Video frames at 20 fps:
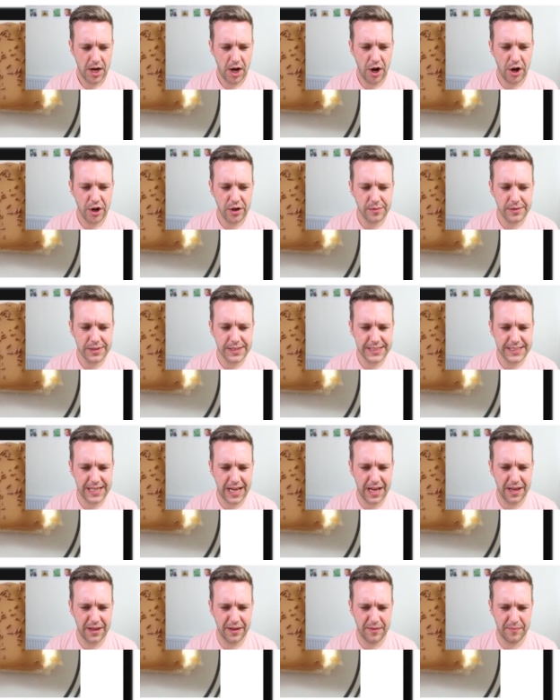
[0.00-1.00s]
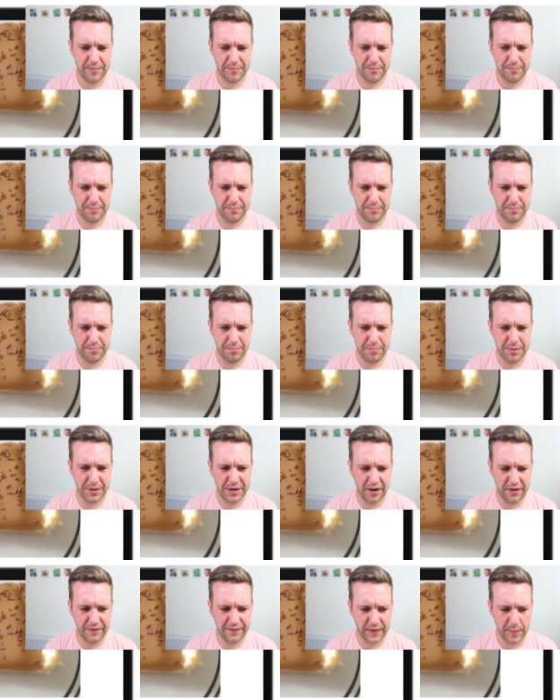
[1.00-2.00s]
I'm going to say
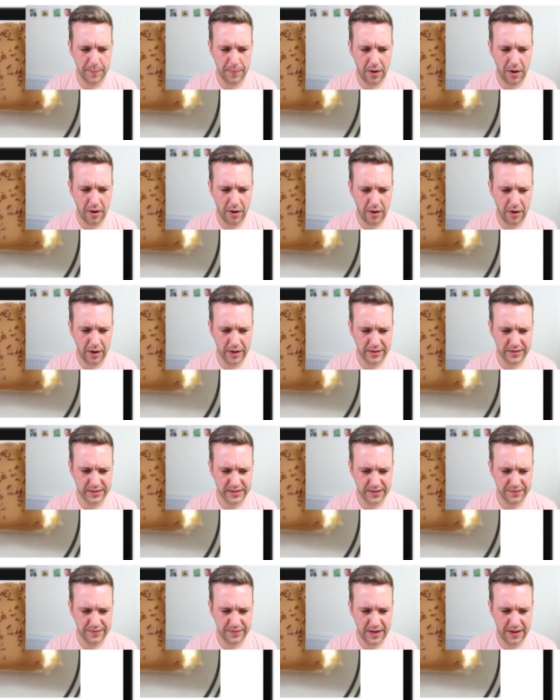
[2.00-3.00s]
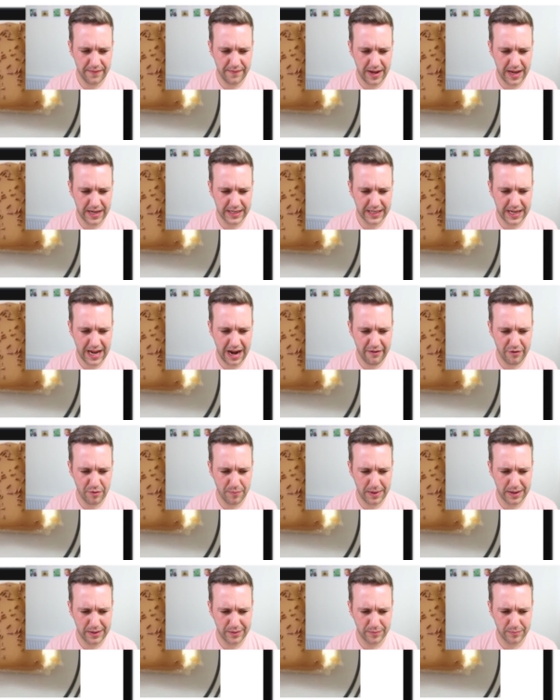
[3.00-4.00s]
banoffee pie because I've never had
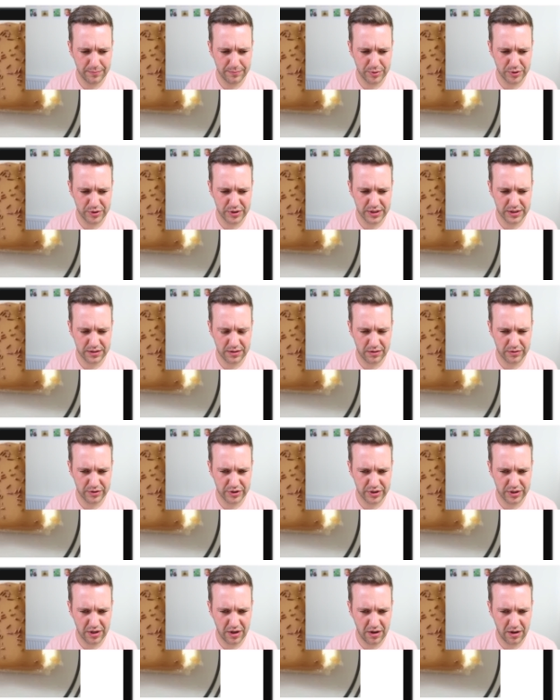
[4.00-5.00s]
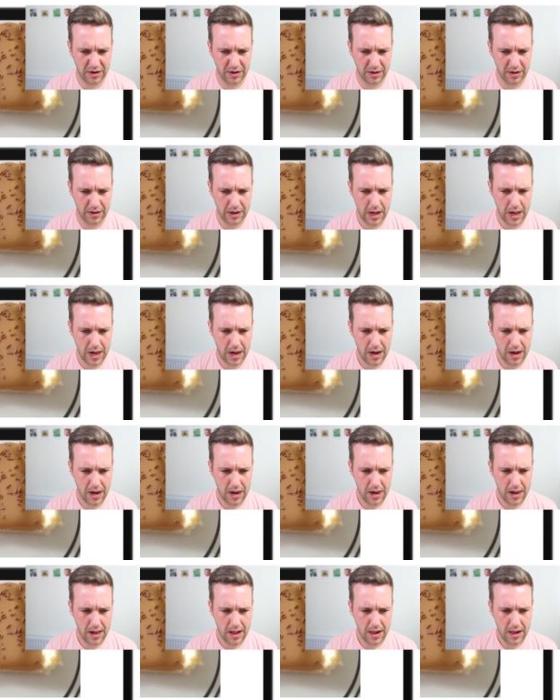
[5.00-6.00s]
caramel butterscotch tart.
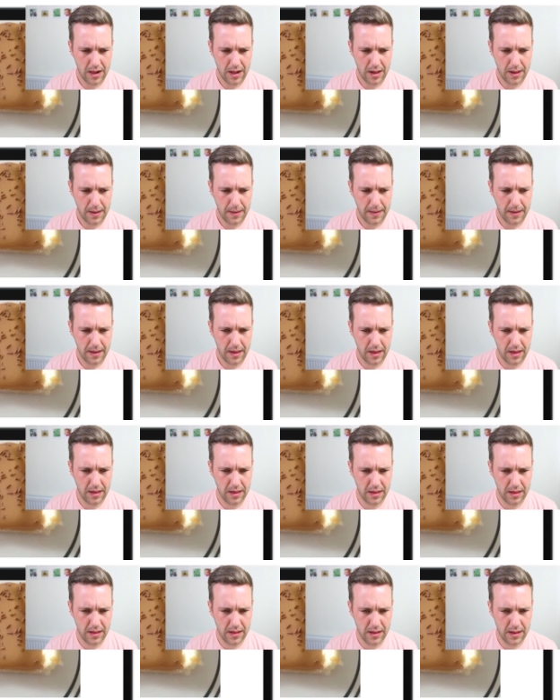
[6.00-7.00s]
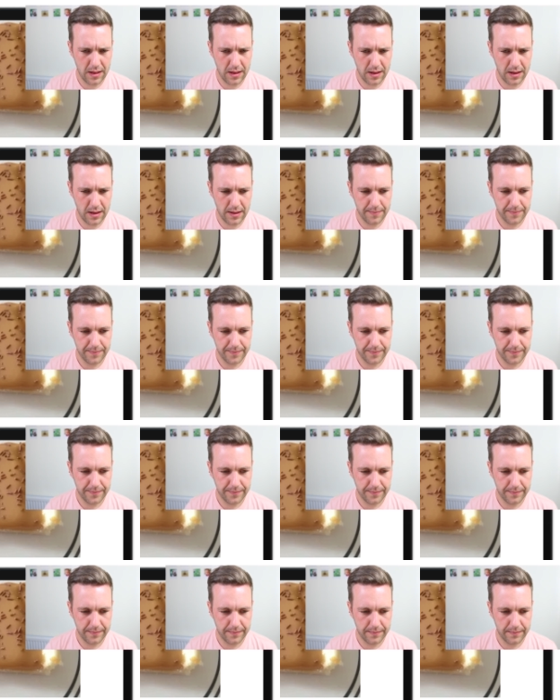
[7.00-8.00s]
Uh,
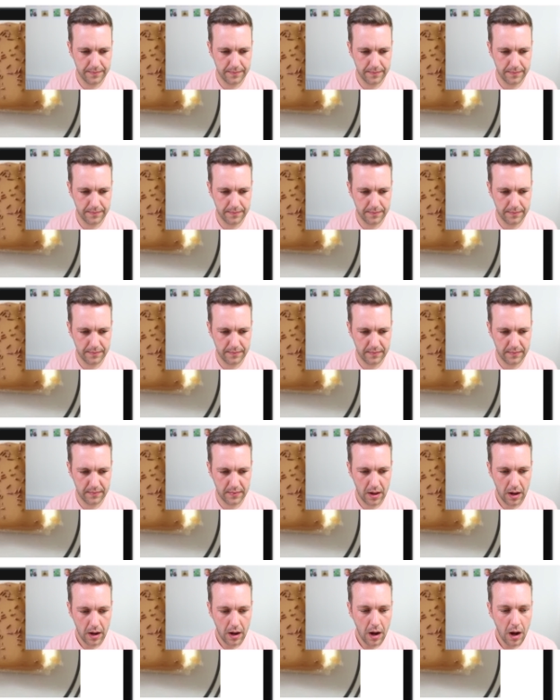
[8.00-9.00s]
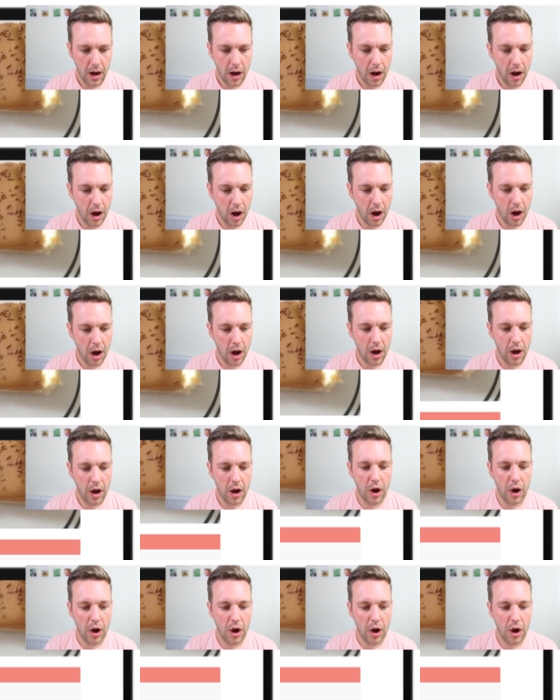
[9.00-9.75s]
oh,